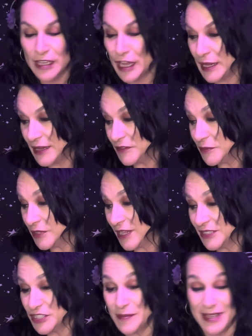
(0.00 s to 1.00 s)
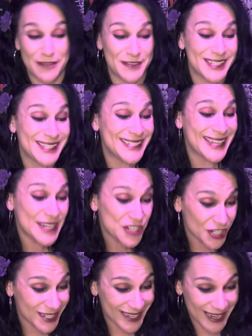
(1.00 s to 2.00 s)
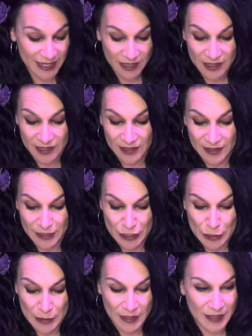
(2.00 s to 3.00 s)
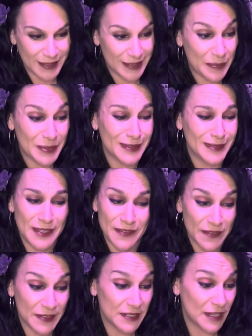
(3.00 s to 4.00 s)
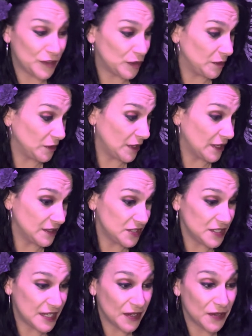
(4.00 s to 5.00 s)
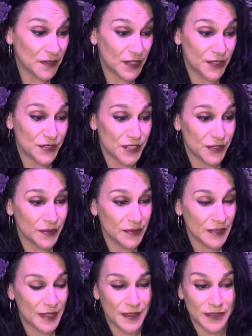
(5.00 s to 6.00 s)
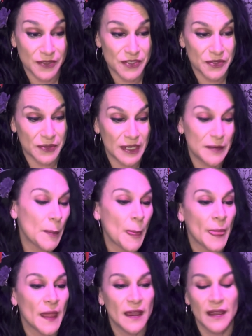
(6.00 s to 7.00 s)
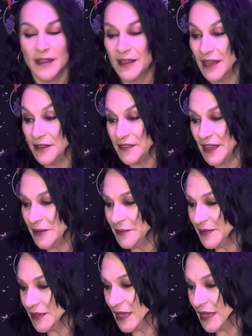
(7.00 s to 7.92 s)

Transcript: I have the Moonology Manifestation deck. I believe I have another Moonology deck over here too. I think there's 3 of them.